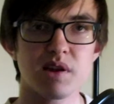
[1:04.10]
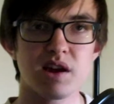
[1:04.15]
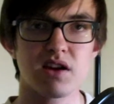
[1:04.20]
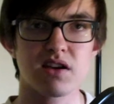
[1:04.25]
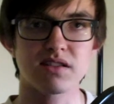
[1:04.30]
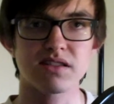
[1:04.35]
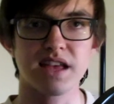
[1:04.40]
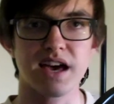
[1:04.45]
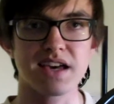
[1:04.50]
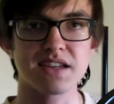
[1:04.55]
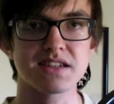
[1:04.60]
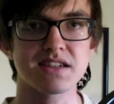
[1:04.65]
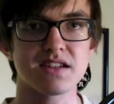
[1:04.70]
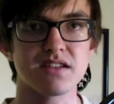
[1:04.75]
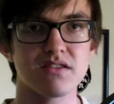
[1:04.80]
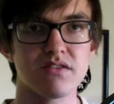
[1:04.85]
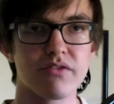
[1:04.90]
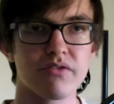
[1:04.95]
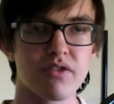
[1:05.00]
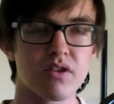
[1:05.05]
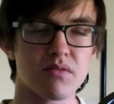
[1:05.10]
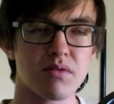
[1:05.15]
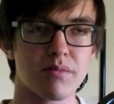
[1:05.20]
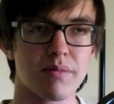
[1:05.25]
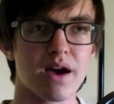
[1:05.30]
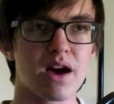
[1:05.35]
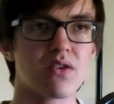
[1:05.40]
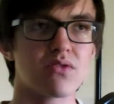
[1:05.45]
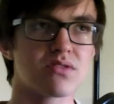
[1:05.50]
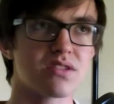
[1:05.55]
period lasted from
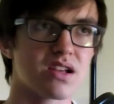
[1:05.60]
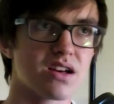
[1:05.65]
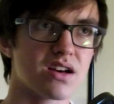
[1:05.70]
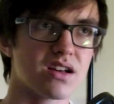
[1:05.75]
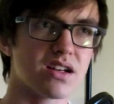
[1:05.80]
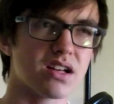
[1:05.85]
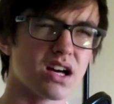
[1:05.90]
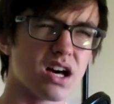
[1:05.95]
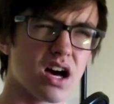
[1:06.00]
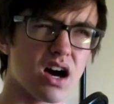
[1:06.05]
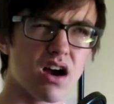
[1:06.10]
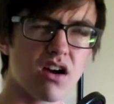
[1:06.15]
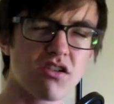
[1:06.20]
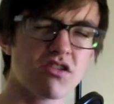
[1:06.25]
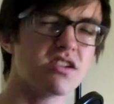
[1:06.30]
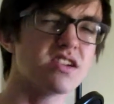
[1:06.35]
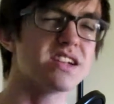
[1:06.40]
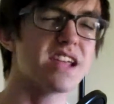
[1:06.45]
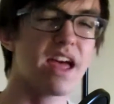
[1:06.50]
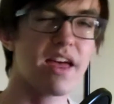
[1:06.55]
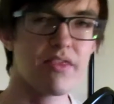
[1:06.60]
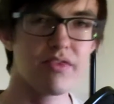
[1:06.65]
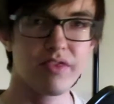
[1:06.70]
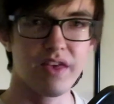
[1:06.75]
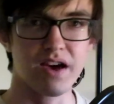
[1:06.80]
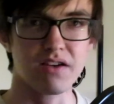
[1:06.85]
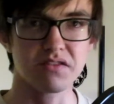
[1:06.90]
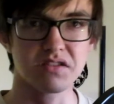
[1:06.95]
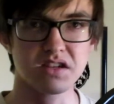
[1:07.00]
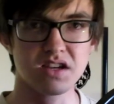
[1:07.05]
about
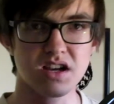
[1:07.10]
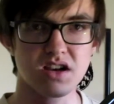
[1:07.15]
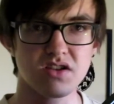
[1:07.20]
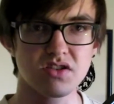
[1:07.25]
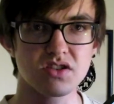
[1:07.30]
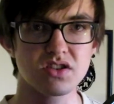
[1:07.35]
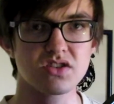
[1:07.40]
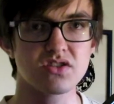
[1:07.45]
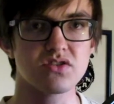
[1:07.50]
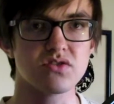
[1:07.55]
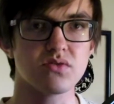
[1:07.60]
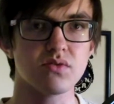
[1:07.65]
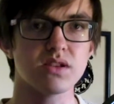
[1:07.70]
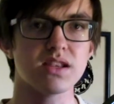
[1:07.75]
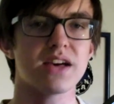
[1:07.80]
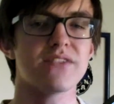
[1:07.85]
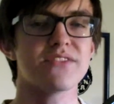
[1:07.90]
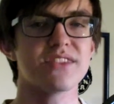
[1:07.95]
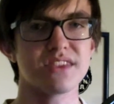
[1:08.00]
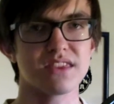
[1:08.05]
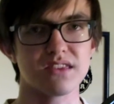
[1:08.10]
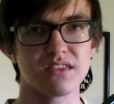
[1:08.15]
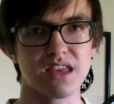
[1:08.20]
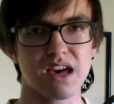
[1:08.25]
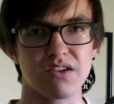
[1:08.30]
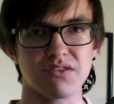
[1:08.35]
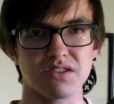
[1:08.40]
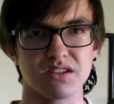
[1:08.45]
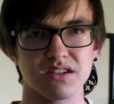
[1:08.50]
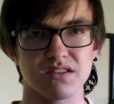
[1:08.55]
110,000 years to
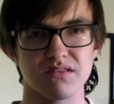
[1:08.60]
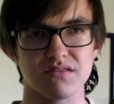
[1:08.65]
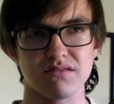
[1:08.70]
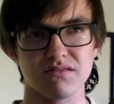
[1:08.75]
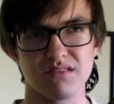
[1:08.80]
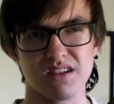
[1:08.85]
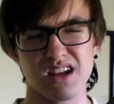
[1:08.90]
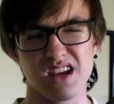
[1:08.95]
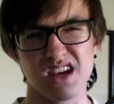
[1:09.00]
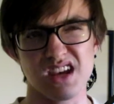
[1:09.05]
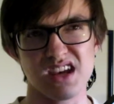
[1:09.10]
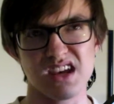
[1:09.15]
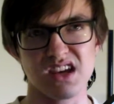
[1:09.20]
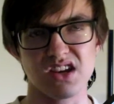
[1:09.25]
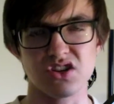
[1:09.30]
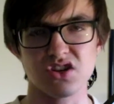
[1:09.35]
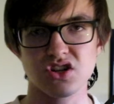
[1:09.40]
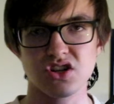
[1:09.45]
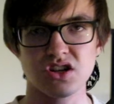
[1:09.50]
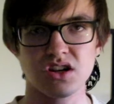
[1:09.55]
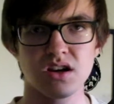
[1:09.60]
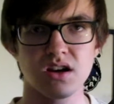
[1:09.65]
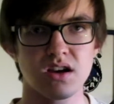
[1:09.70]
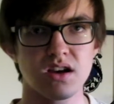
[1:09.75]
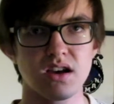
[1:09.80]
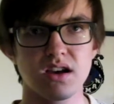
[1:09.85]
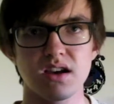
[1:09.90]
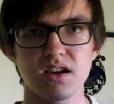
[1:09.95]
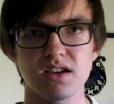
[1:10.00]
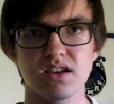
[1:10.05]
11,000-ish
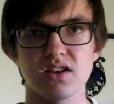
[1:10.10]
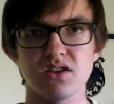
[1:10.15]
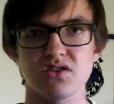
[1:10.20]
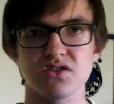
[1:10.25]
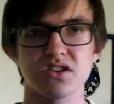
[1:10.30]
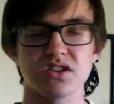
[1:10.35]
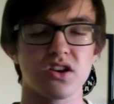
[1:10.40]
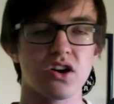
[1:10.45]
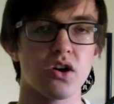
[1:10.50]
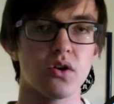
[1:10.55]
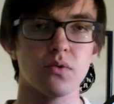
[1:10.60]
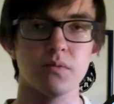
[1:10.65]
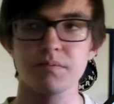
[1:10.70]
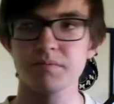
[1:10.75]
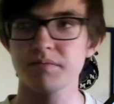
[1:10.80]
years ago.